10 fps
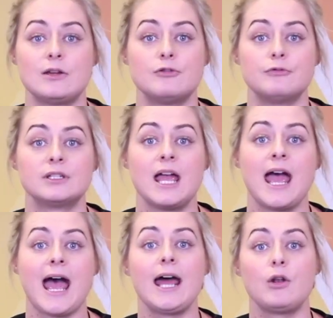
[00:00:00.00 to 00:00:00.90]
skills
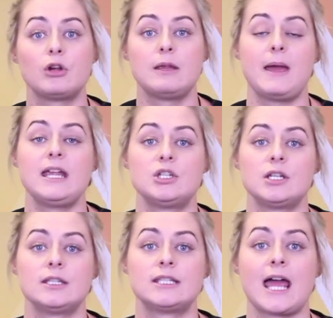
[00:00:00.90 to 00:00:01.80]
and
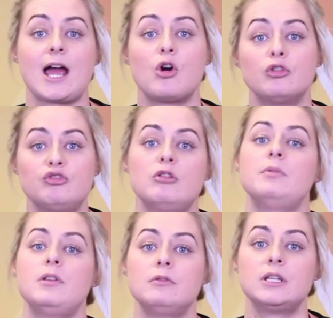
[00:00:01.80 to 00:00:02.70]
occupations to
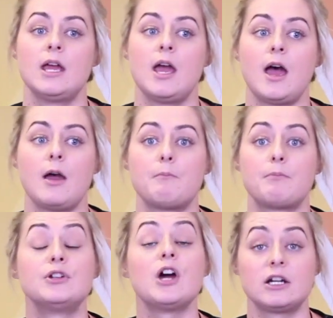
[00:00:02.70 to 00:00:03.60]
contribute
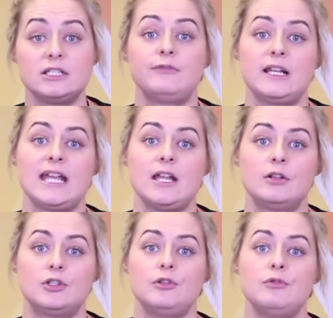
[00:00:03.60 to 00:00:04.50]
productively
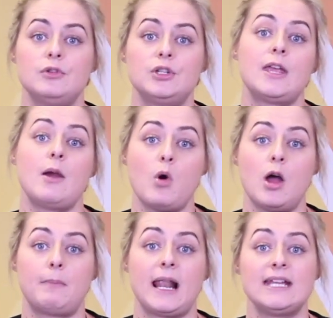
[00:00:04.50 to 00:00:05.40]
to their
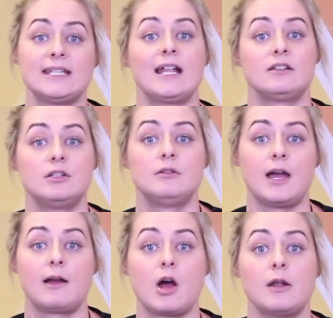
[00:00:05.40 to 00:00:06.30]
workplace and to
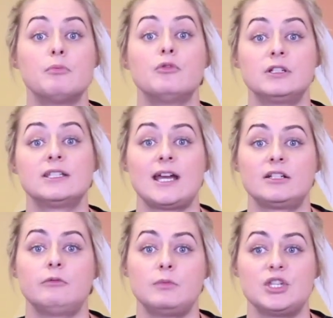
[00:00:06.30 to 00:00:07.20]
that kind of broader
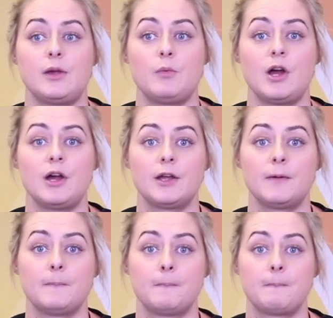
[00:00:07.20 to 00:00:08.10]
sector in which they work.